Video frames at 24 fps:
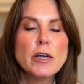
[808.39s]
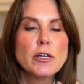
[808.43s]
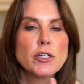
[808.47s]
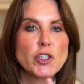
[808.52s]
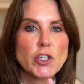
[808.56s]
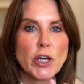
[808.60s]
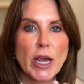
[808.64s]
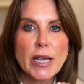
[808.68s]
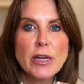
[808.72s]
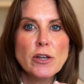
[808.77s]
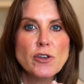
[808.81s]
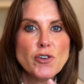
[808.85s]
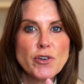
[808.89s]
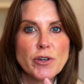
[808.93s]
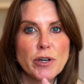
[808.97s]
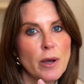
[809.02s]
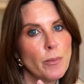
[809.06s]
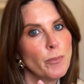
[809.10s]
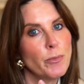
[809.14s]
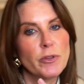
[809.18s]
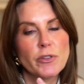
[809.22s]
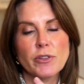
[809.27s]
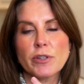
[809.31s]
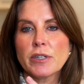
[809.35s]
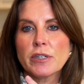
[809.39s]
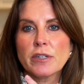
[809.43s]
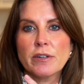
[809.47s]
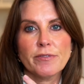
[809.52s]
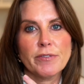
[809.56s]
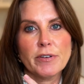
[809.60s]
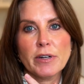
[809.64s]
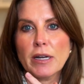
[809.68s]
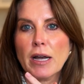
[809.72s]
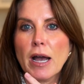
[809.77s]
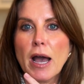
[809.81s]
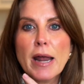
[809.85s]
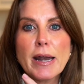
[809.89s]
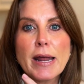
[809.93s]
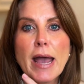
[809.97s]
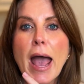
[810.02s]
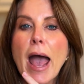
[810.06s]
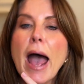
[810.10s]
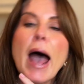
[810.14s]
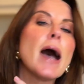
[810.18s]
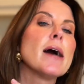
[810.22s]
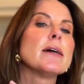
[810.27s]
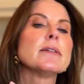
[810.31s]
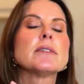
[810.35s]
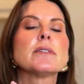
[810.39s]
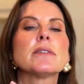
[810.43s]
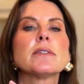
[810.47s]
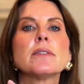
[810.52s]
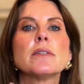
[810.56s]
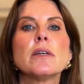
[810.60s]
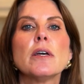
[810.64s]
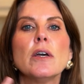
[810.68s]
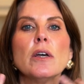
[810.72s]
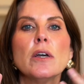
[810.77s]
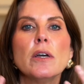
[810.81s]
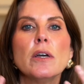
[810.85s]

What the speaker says: Change it up with the different kind of hats,